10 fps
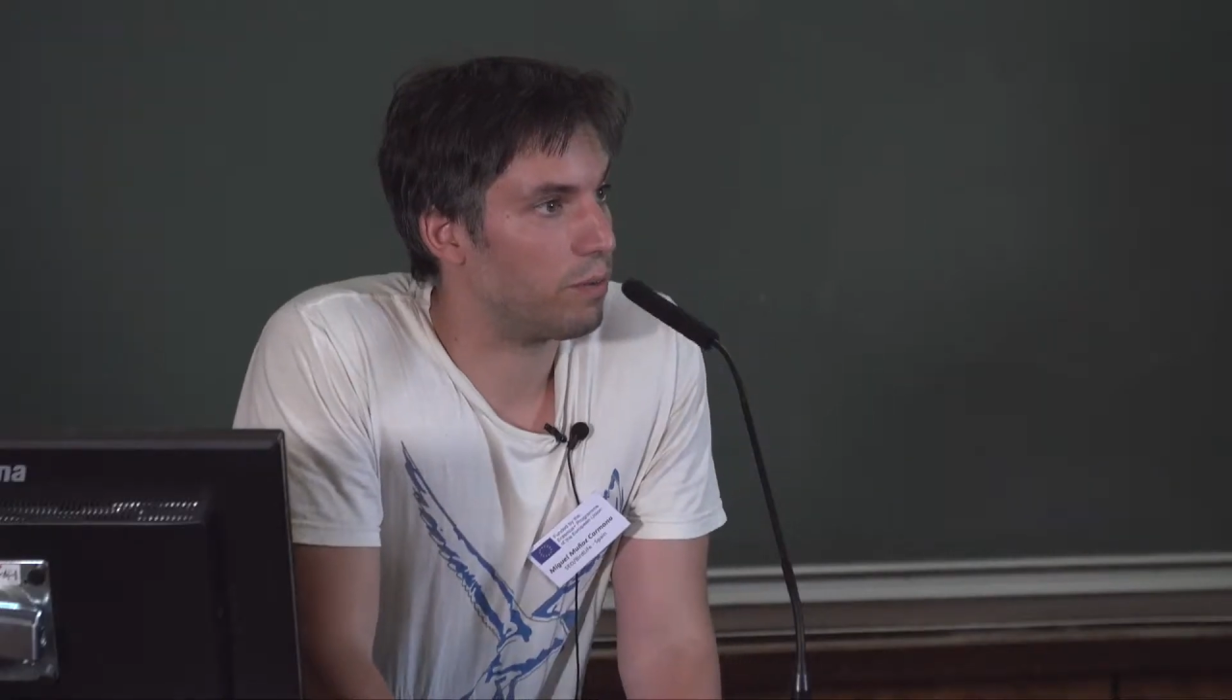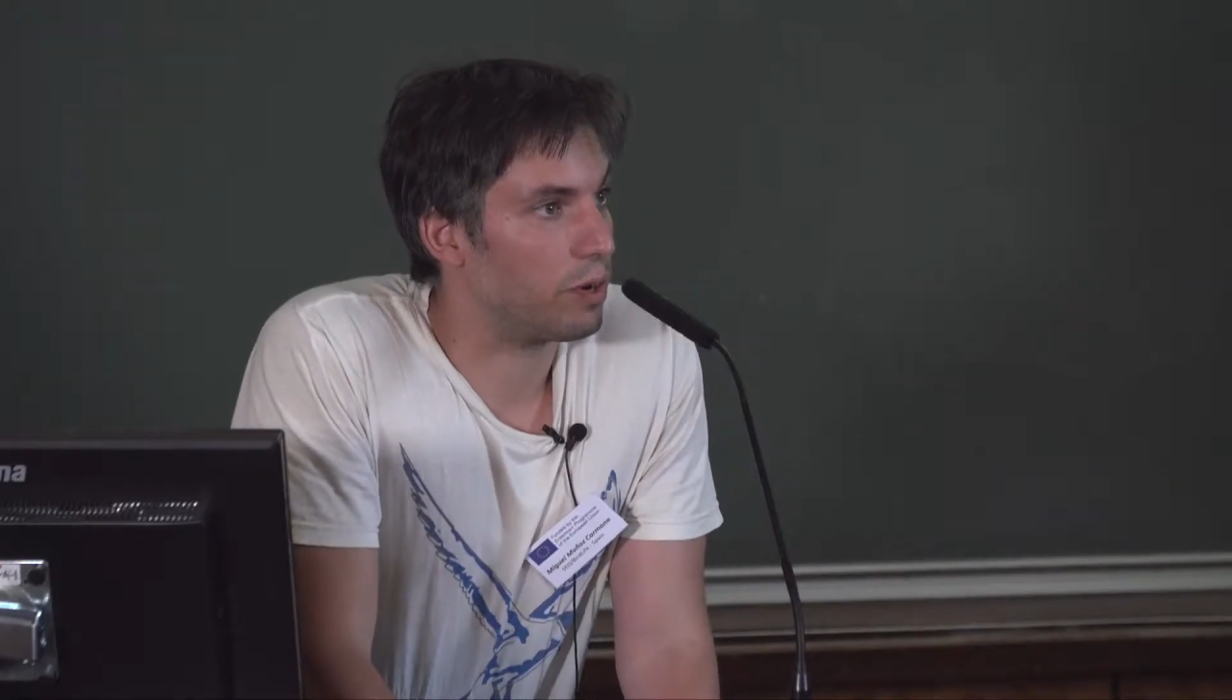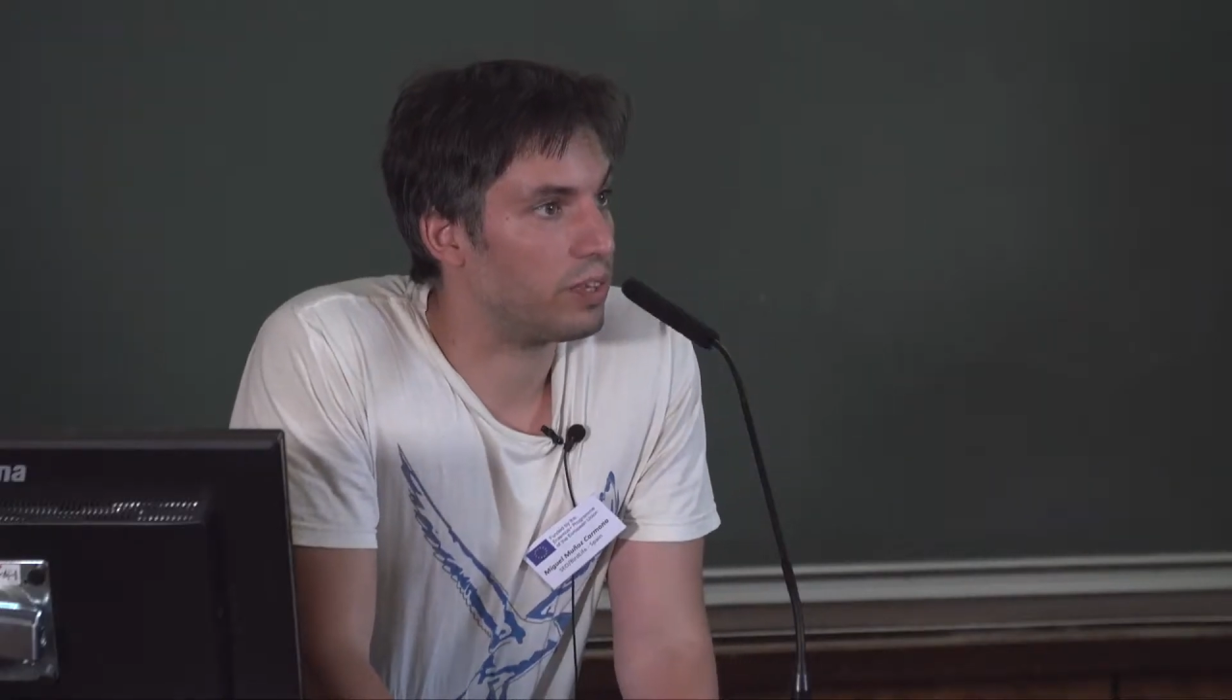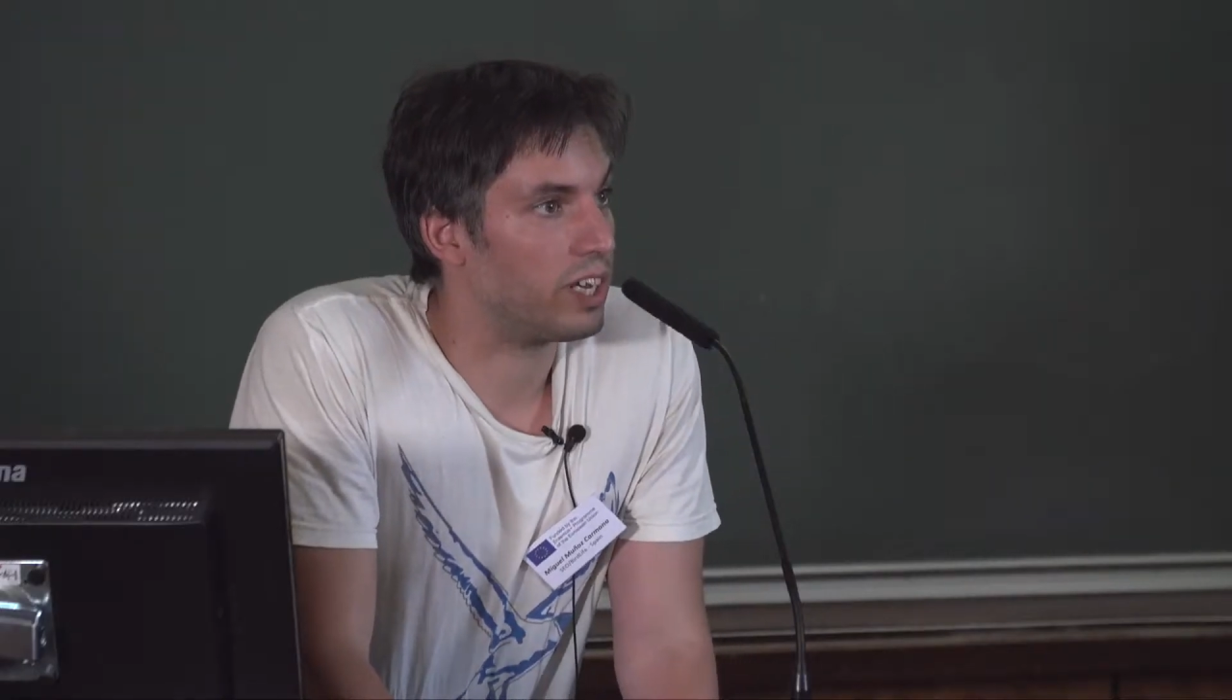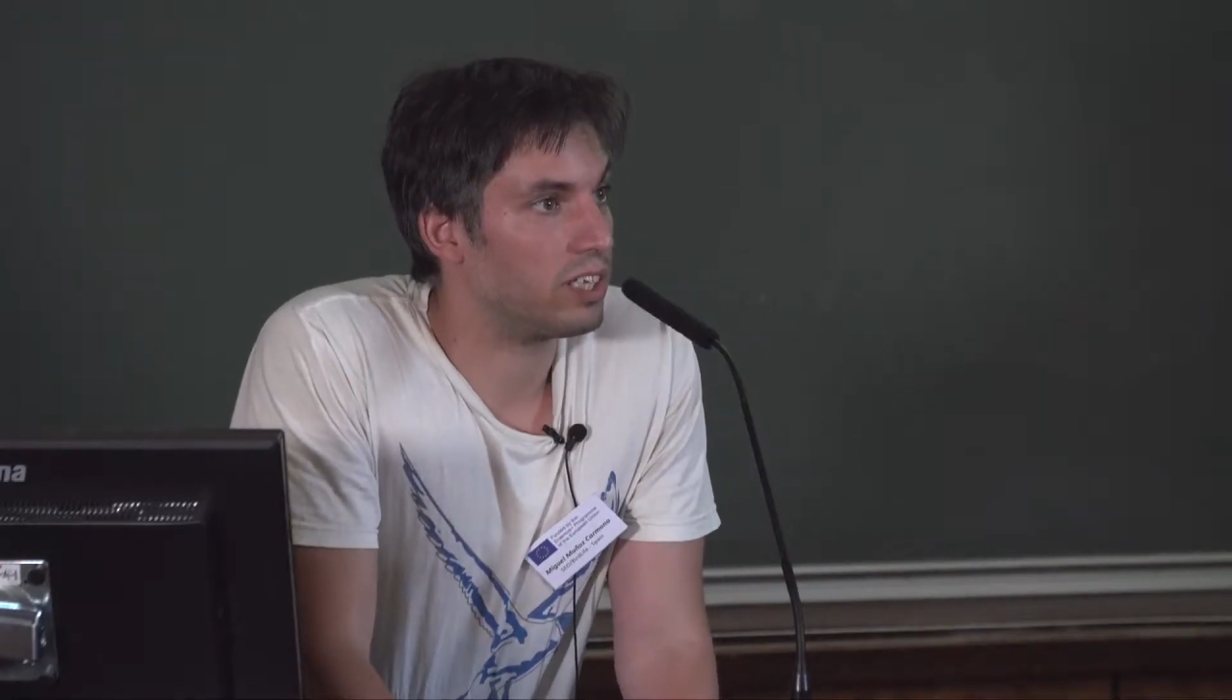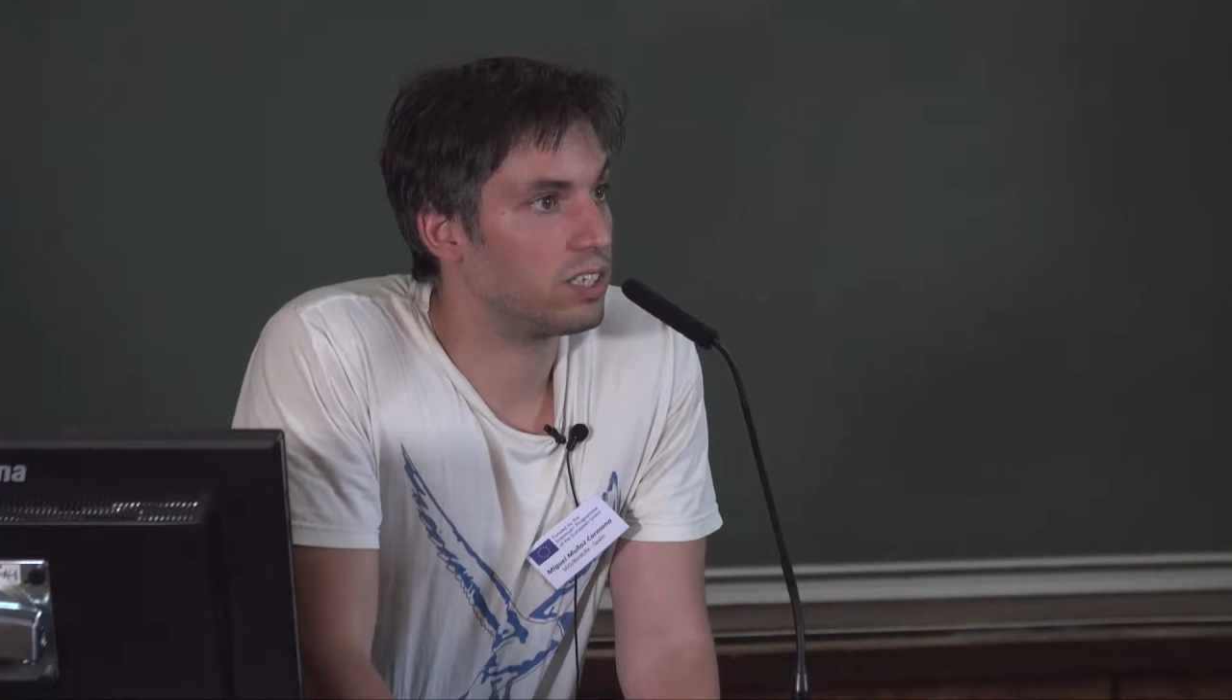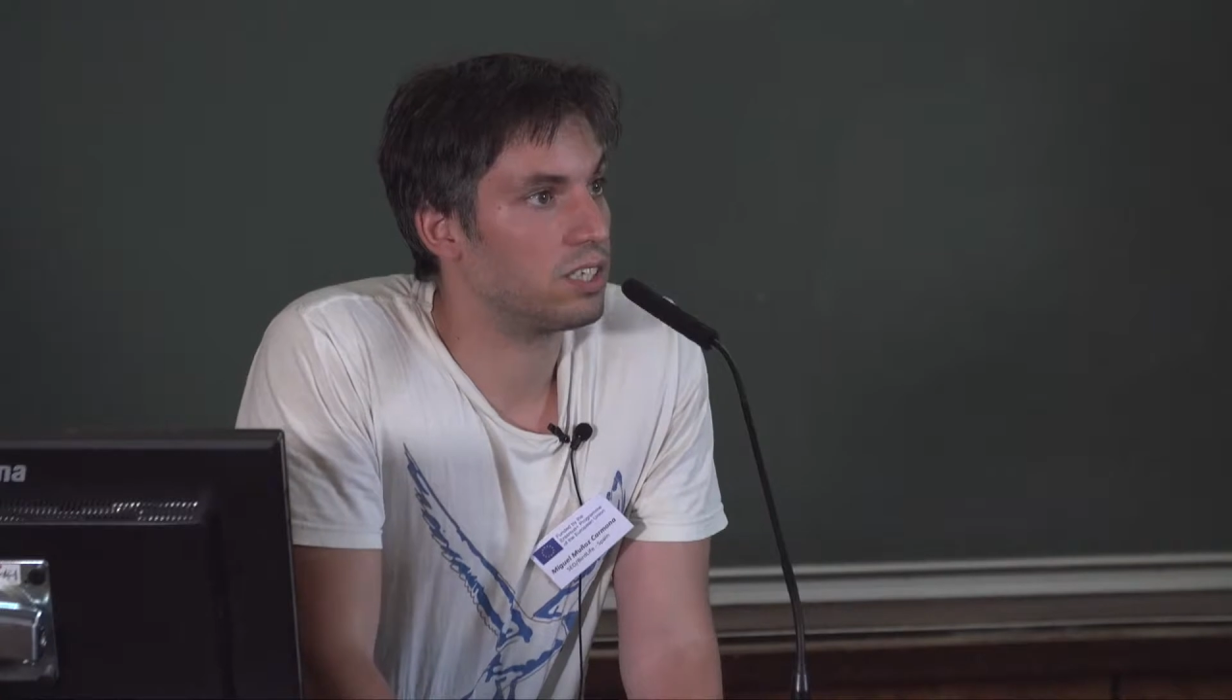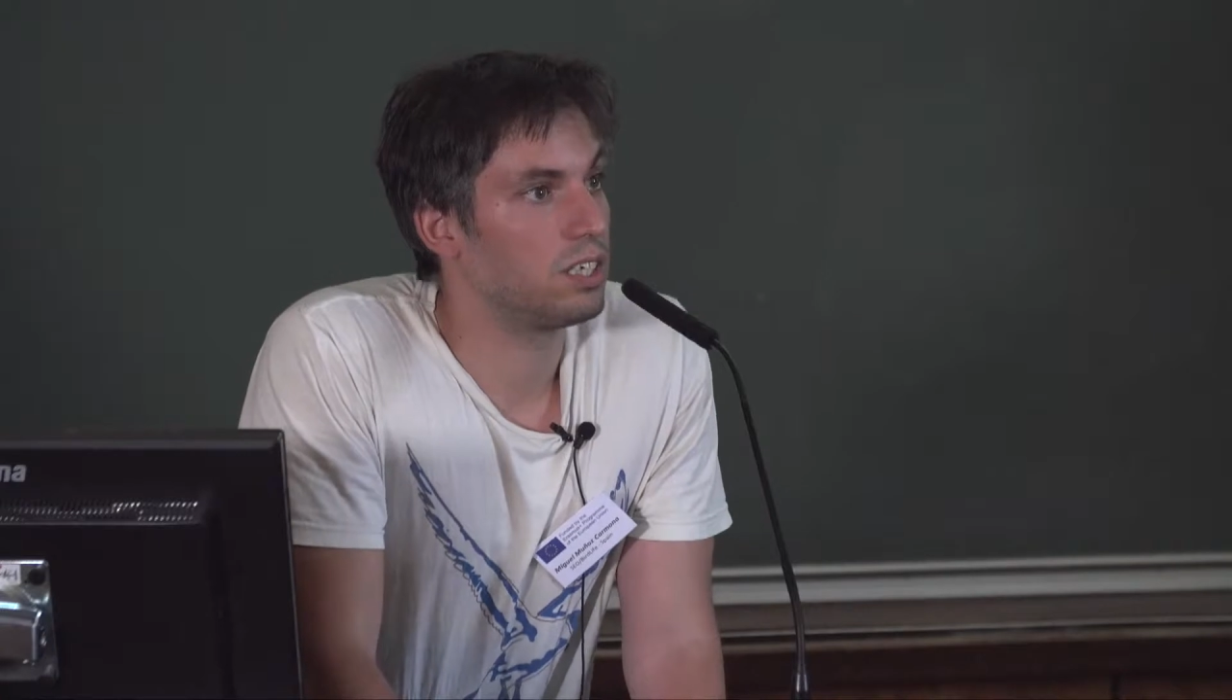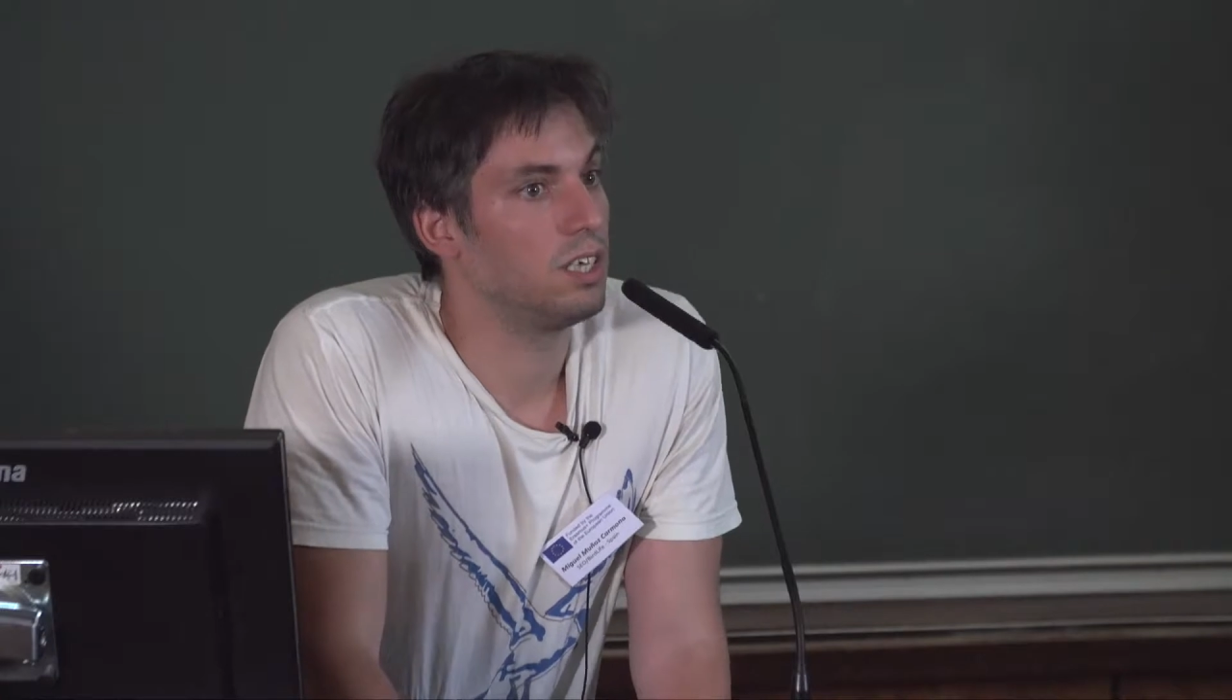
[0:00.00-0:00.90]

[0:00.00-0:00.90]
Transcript: about that,